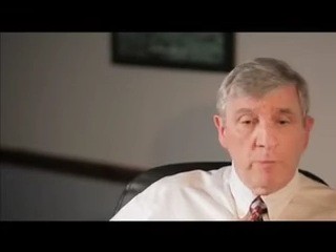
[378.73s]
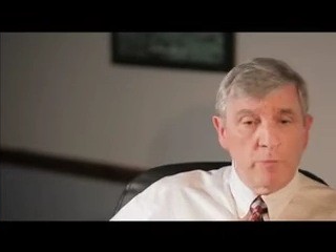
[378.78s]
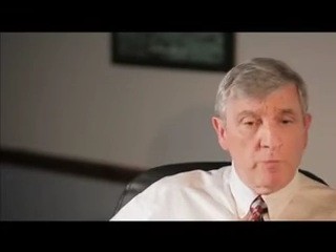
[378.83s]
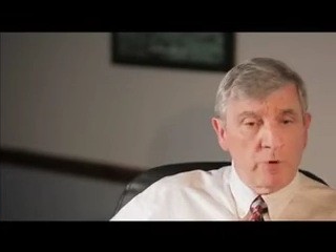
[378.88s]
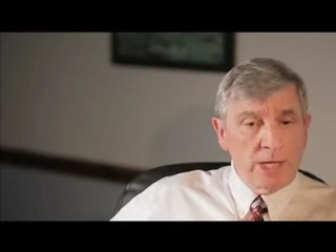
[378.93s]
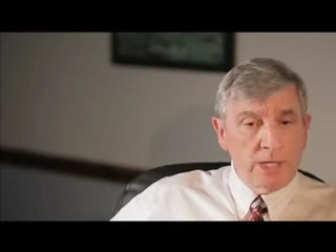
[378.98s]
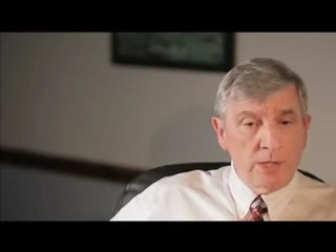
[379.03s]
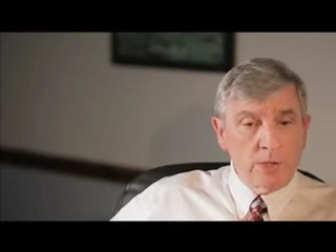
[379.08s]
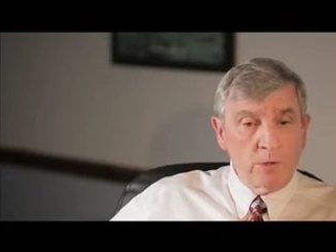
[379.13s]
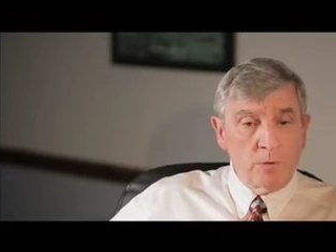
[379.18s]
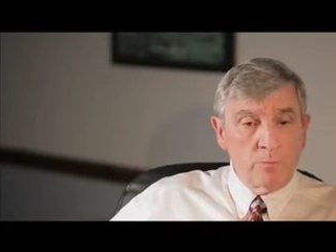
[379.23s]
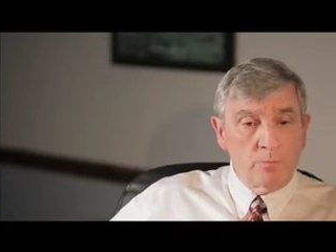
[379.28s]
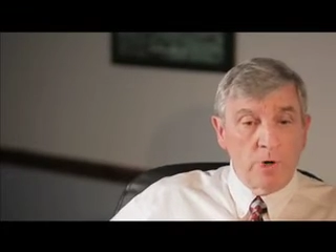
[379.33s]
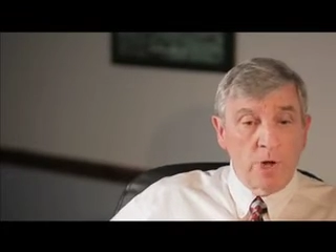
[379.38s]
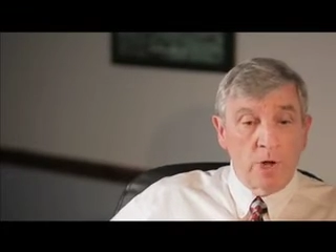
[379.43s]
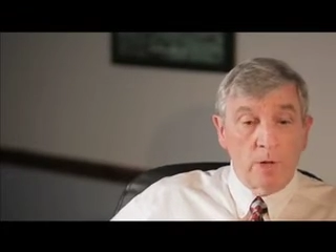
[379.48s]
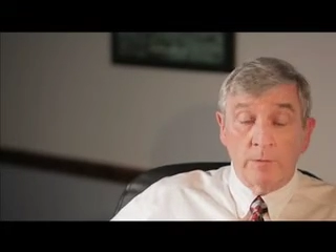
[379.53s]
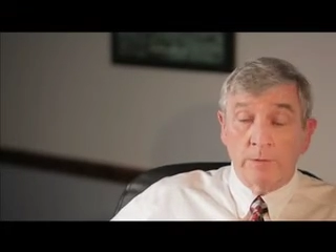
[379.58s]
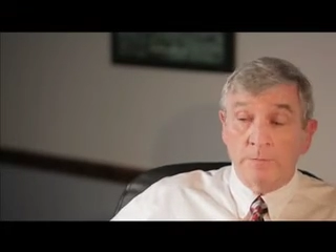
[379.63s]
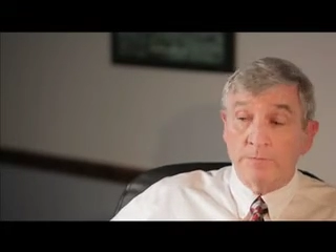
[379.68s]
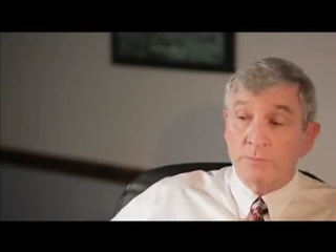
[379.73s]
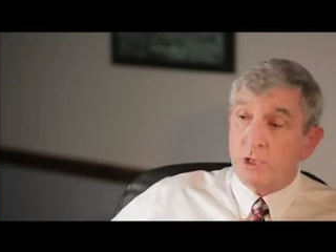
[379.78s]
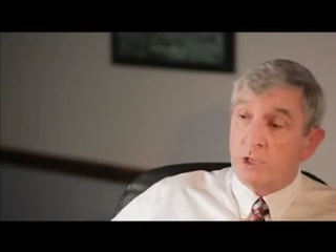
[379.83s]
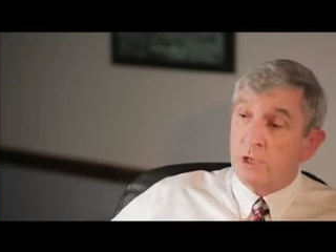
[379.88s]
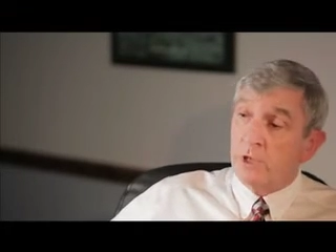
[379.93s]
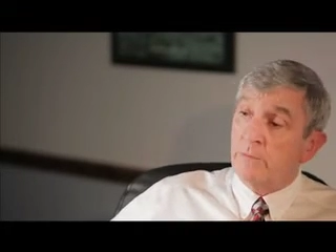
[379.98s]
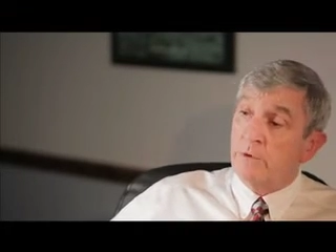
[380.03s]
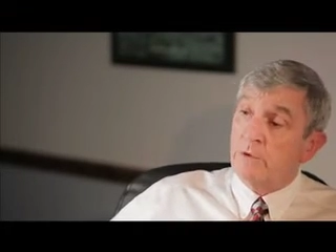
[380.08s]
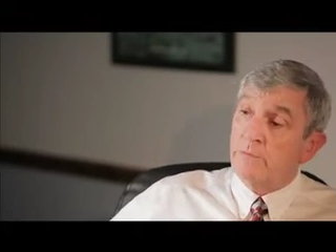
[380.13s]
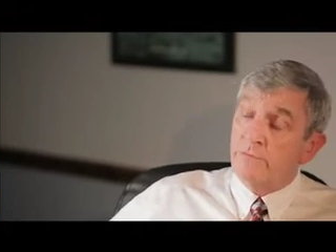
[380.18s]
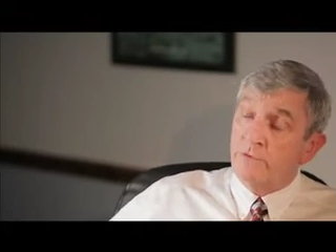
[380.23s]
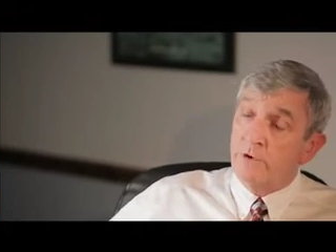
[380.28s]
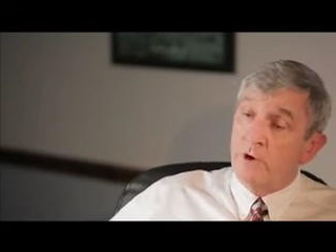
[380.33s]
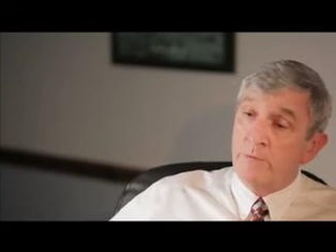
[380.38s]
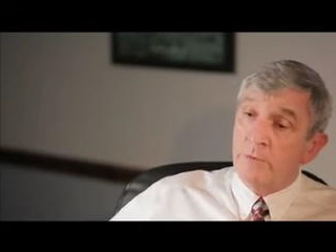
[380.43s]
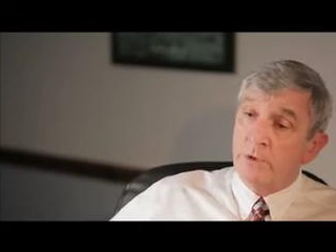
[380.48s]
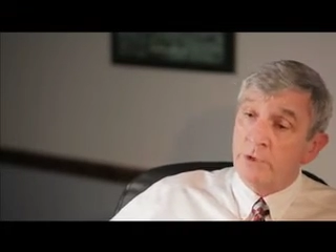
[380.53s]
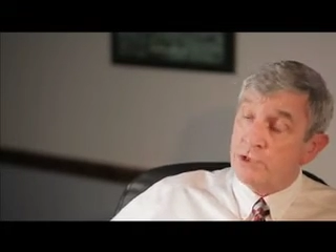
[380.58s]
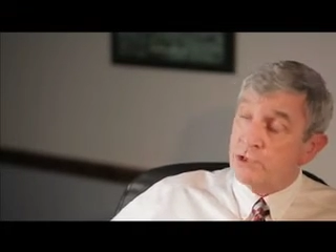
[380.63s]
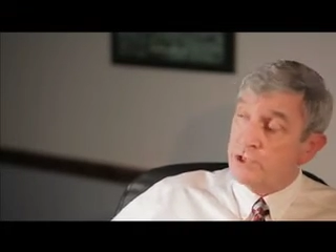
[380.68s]
Very practical problems coming
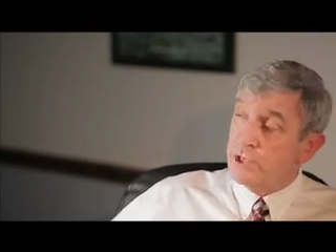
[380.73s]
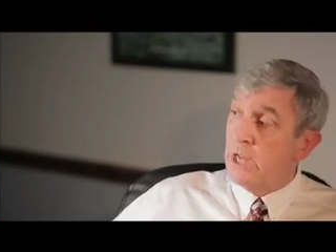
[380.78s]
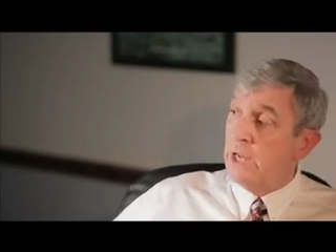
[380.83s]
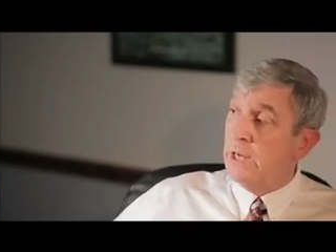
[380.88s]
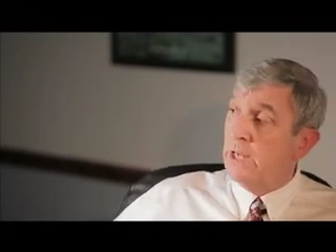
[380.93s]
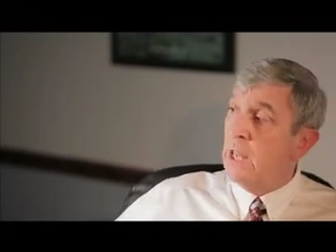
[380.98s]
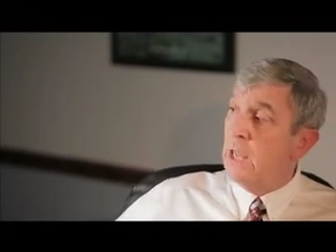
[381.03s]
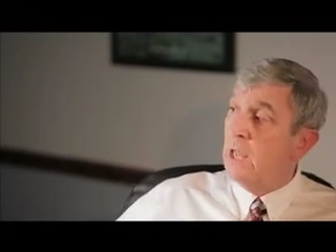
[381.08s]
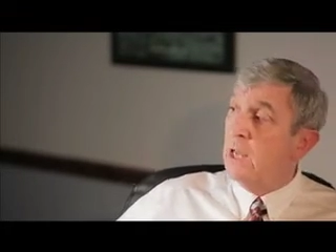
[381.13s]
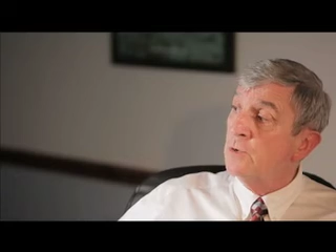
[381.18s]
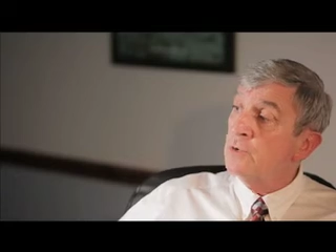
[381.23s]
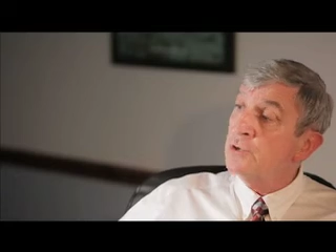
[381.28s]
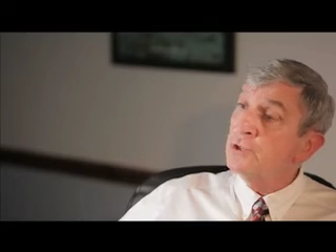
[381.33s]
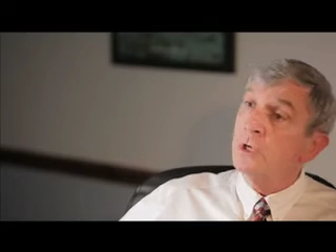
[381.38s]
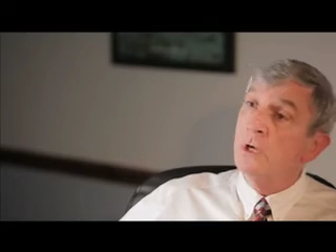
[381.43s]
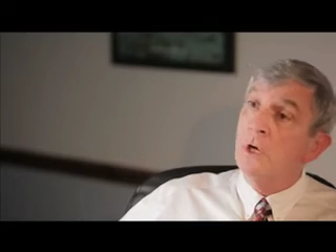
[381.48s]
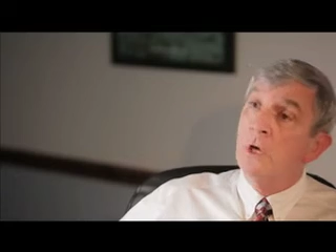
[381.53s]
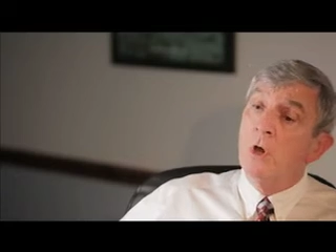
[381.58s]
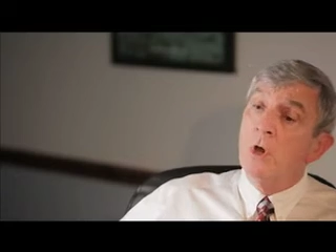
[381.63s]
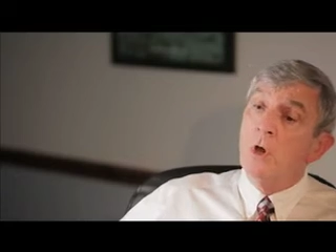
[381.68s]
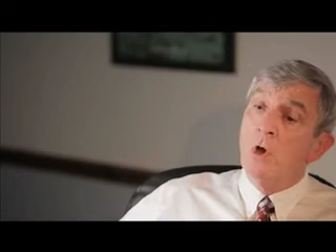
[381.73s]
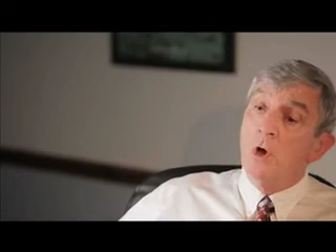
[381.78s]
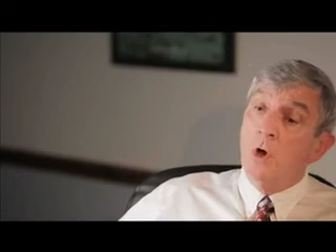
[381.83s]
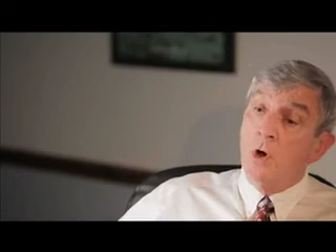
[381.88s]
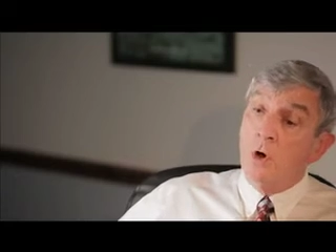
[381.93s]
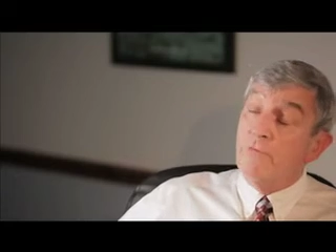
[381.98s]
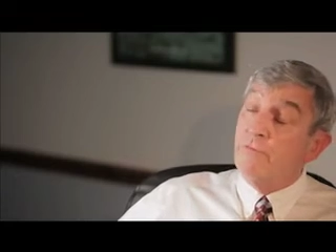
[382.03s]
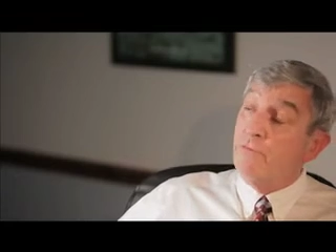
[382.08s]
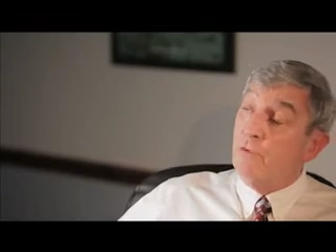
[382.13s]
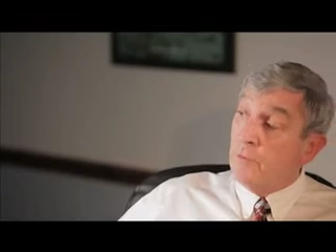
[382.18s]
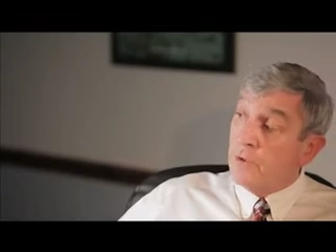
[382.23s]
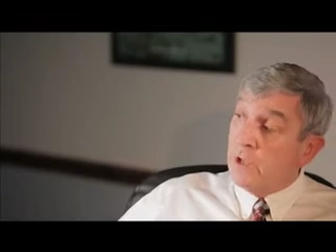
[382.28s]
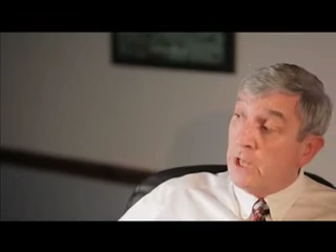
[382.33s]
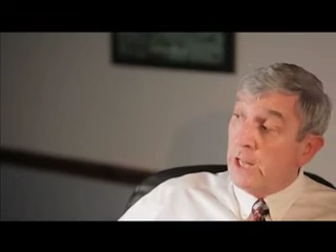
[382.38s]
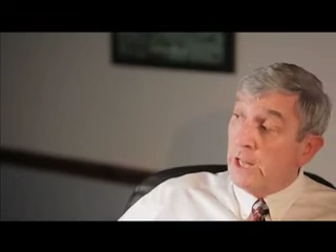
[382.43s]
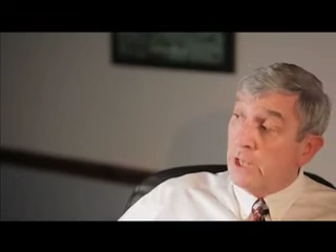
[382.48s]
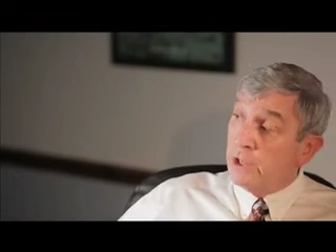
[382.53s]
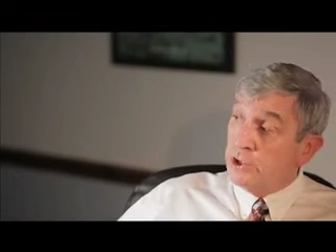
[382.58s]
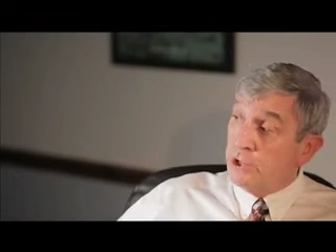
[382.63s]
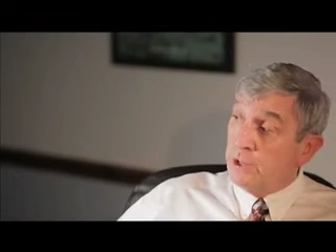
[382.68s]
from a design house or
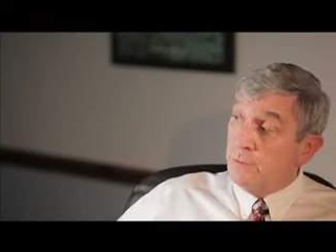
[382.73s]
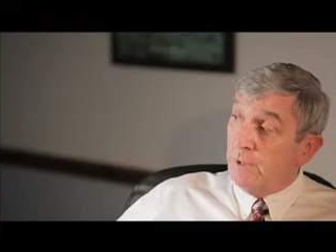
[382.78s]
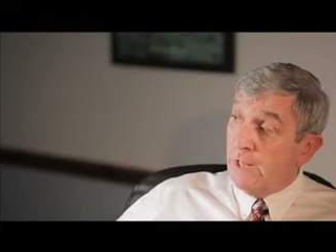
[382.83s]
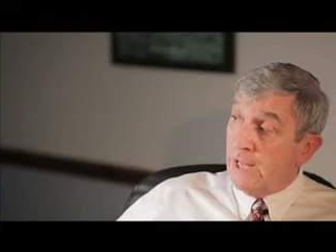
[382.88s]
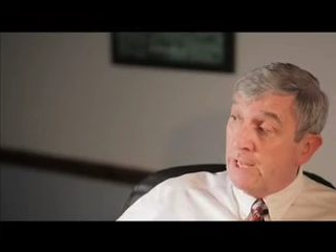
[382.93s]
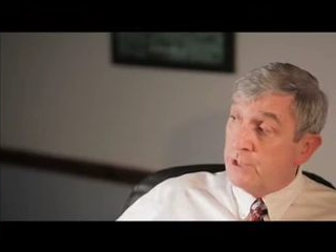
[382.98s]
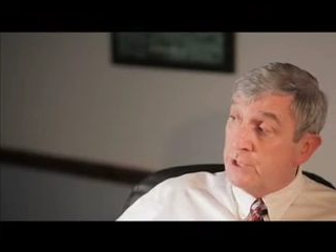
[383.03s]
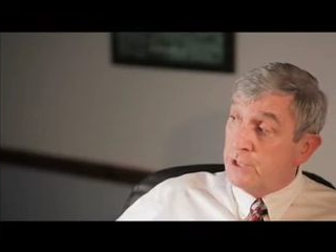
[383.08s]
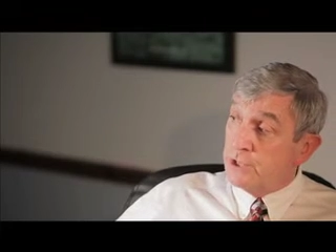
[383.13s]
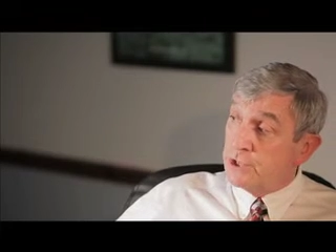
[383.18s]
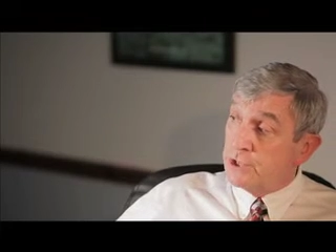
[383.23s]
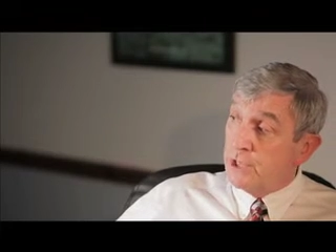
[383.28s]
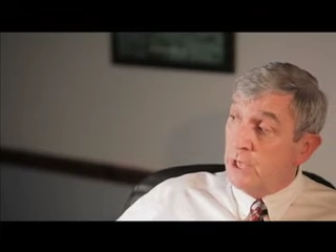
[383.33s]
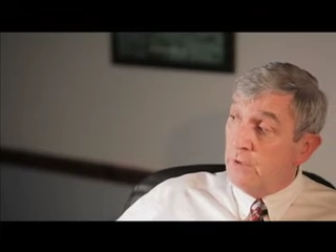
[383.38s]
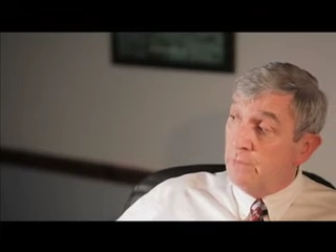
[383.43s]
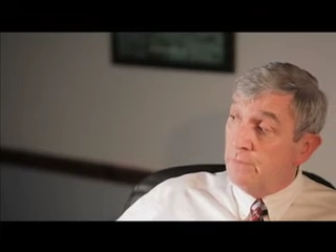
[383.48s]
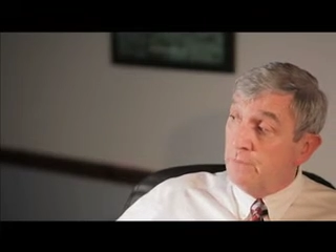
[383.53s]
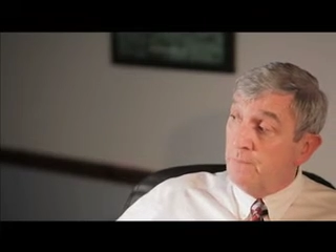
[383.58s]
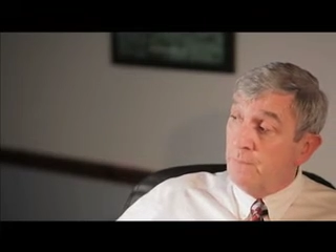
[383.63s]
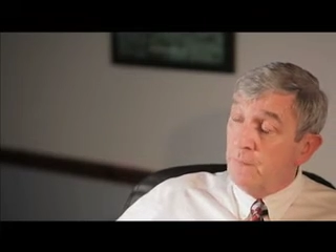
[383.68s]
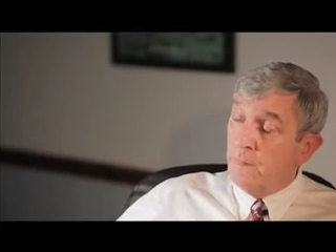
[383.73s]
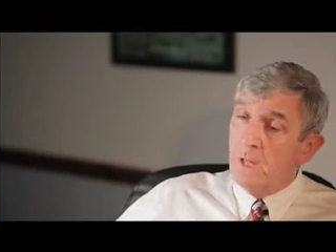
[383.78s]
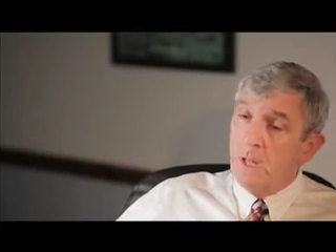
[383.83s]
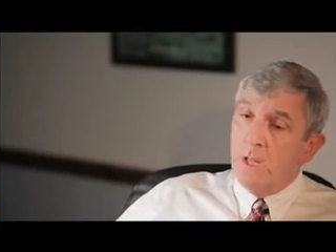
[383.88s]
from an LNG plant itself.